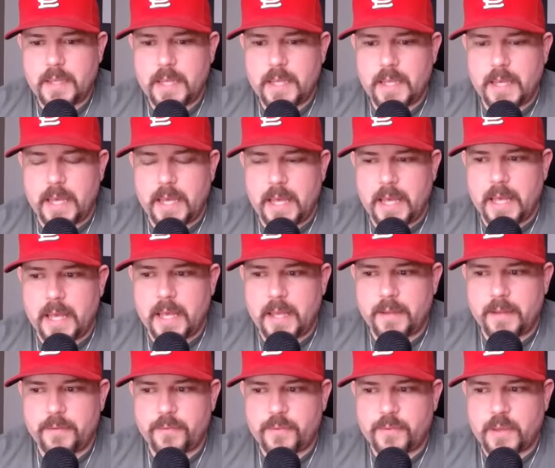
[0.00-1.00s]

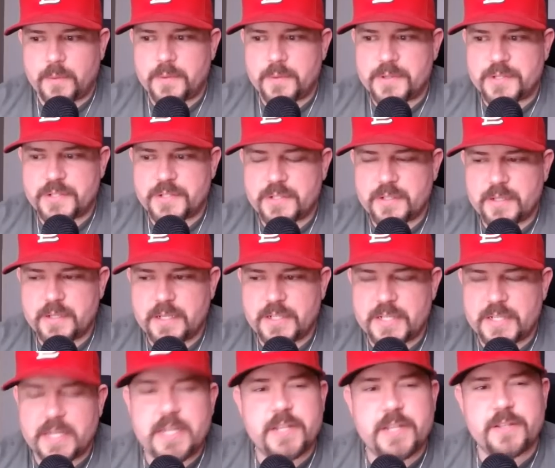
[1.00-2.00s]
And he
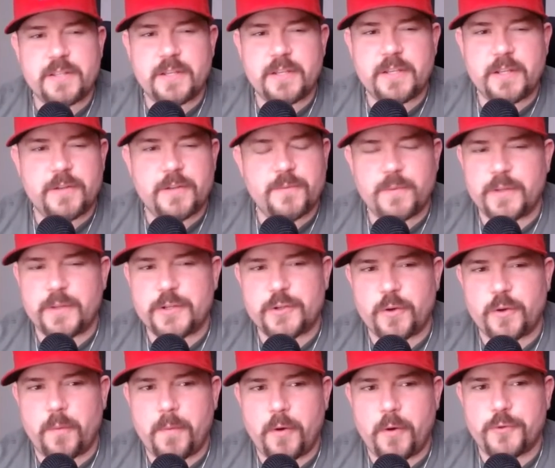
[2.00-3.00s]
said he didn't really
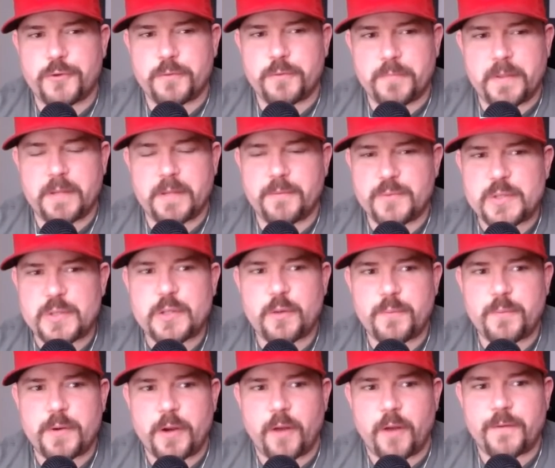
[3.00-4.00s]
show emotion, but he was a little
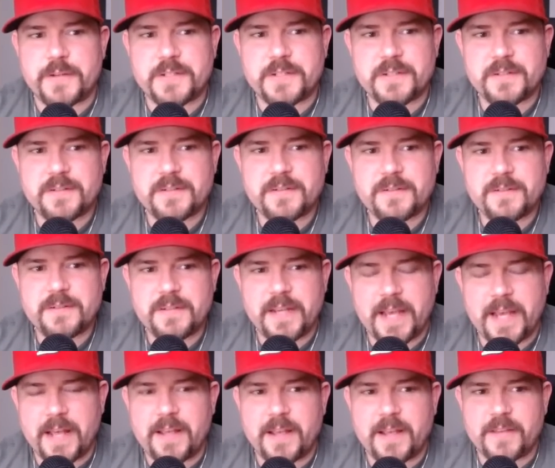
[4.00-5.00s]
bit nervous.
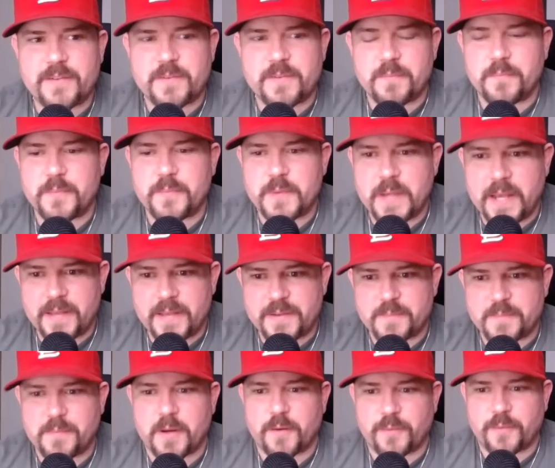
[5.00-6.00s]
He had some
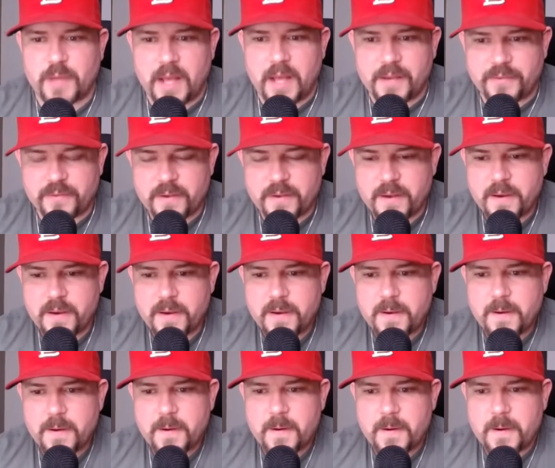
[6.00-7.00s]
butterflies.
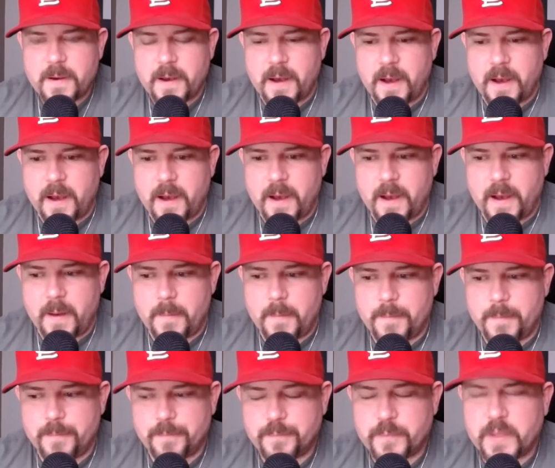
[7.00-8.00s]

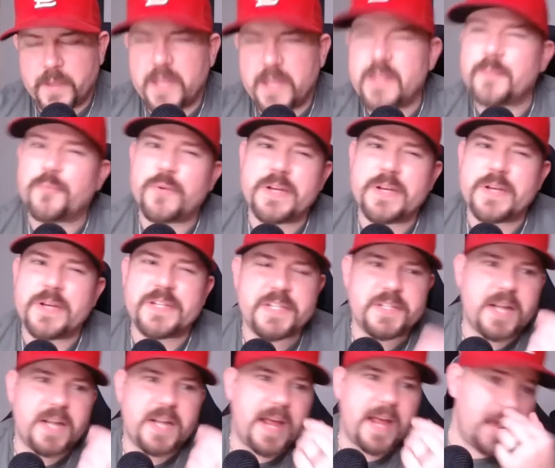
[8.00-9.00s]
In the
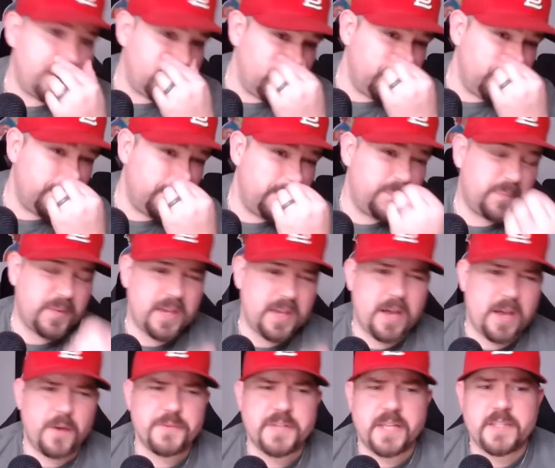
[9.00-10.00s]
preseason, I asked him,
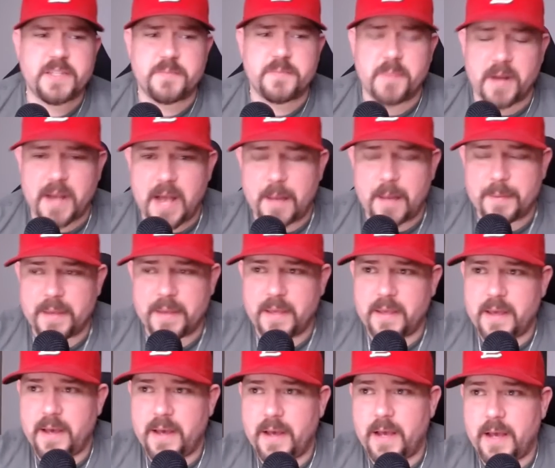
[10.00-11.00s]
I was against
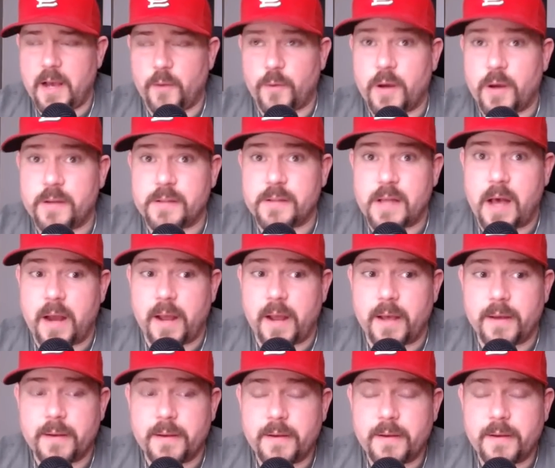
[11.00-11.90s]
Maccabi Ra'anana.